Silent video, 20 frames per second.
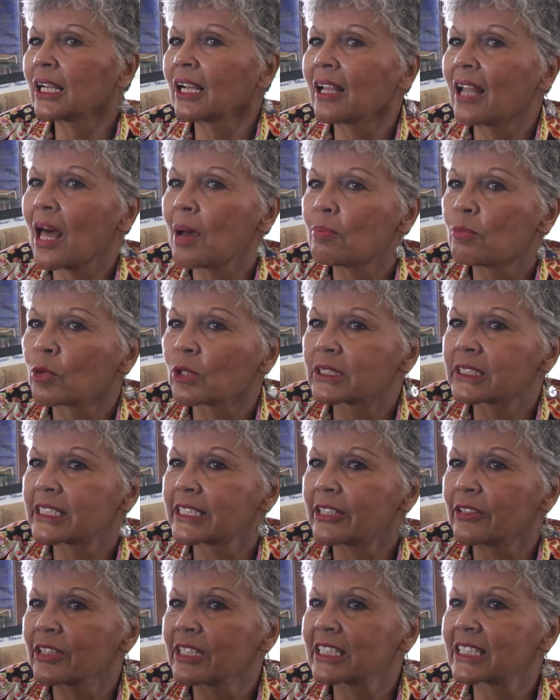a lot more
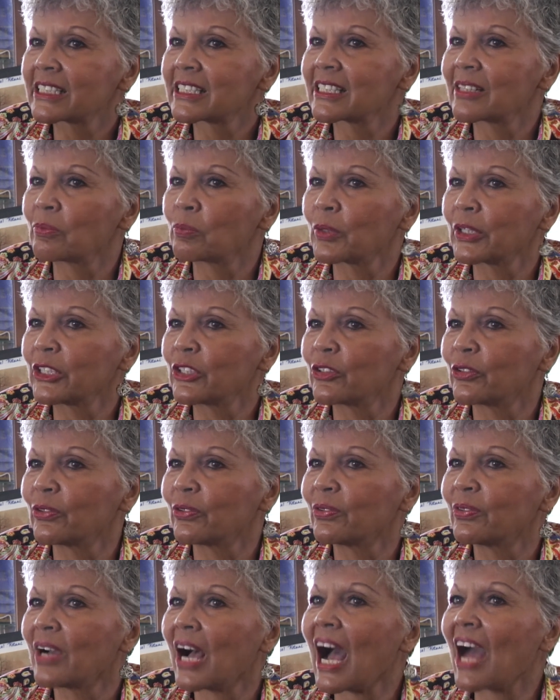serious than we
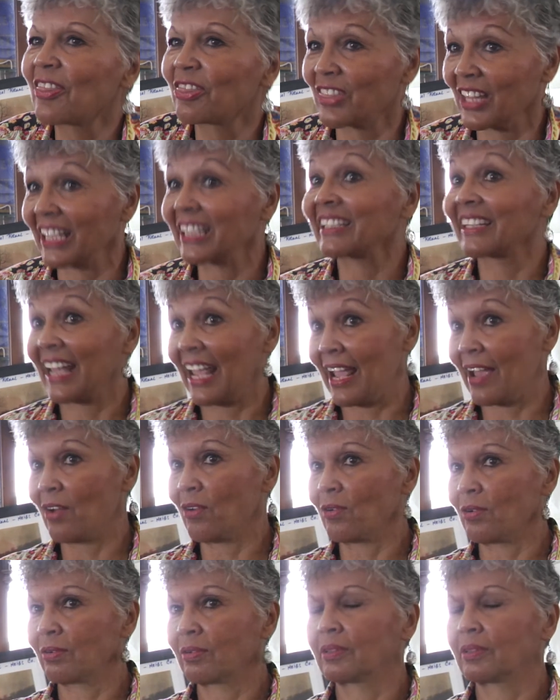do, I think, now.